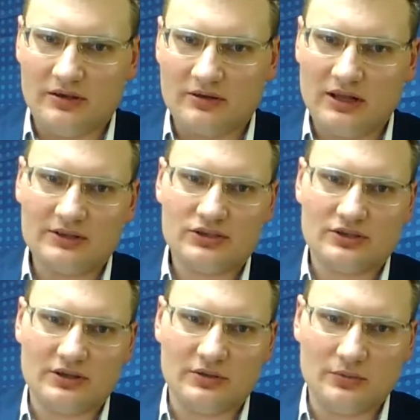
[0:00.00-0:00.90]

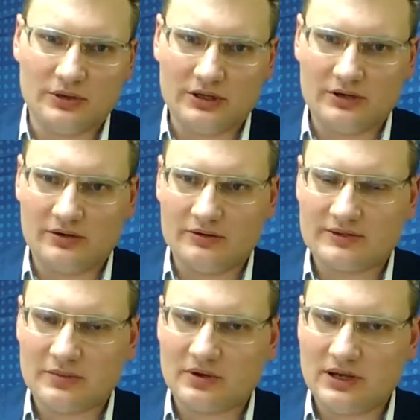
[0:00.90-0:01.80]
culturally we are
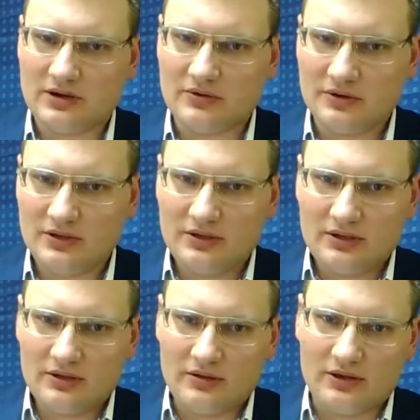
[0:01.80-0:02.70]
somehow
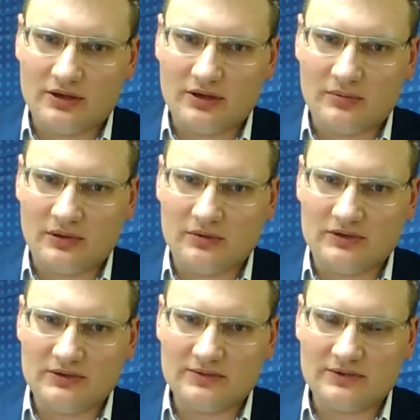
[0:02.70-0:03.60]
maybe
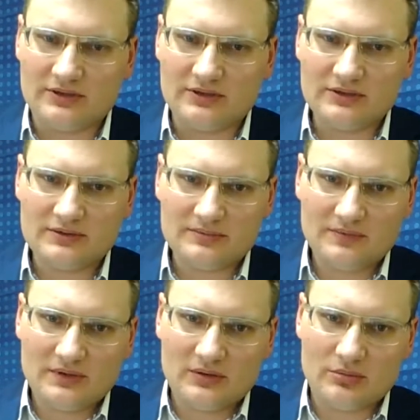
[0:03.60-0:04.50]
different.
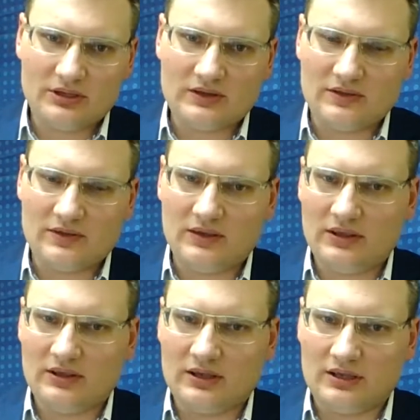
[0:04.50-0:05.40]
But I
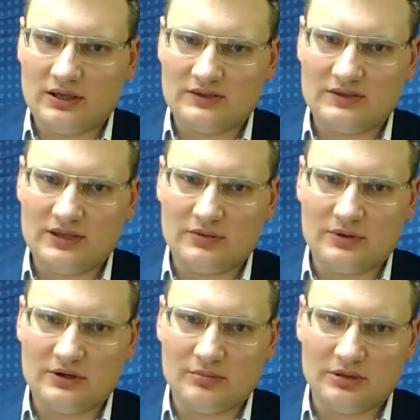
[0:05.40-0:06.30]
see a
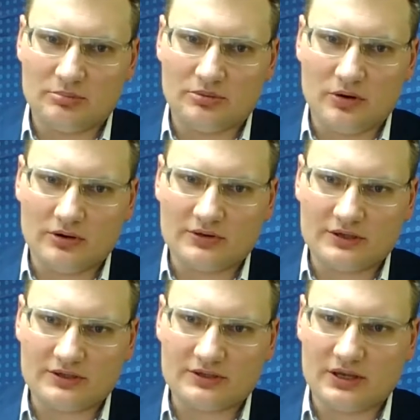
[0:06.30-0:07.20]
very big
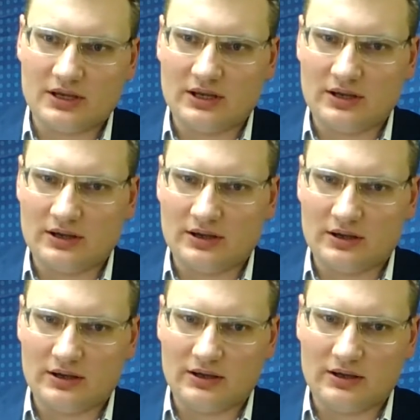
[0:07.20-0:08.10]
progress
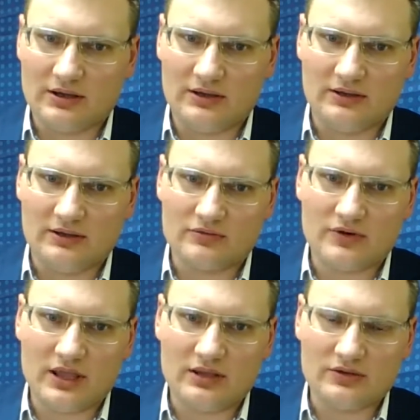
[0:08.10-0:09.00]
in
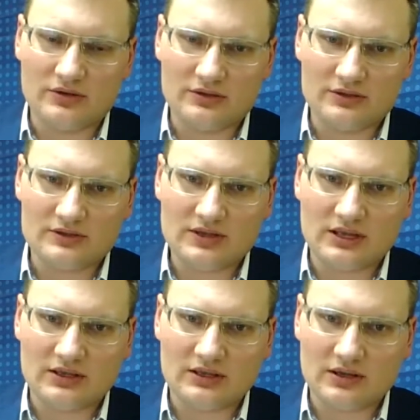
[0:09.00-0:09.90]
Ukraine to
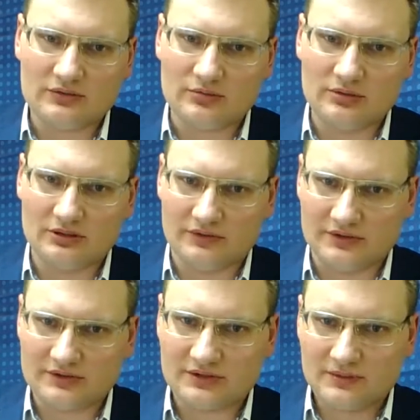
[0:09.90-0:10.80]
understand how to build
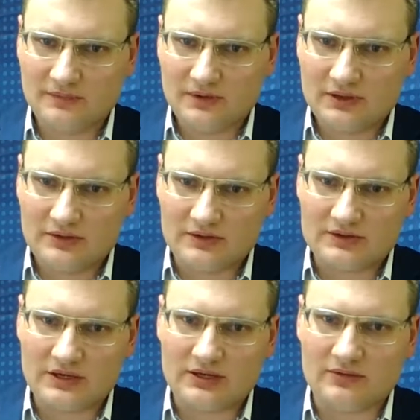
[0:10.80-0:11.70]

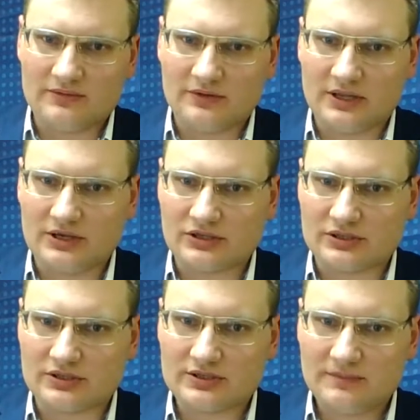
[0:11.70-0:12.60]
this kind of
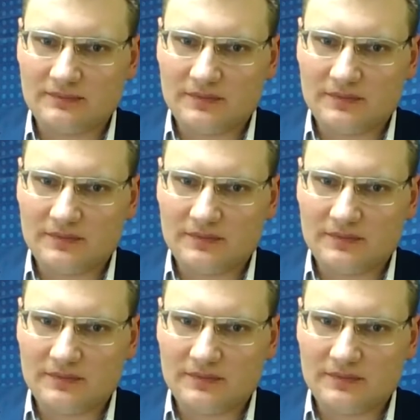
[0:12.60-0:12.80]
relations.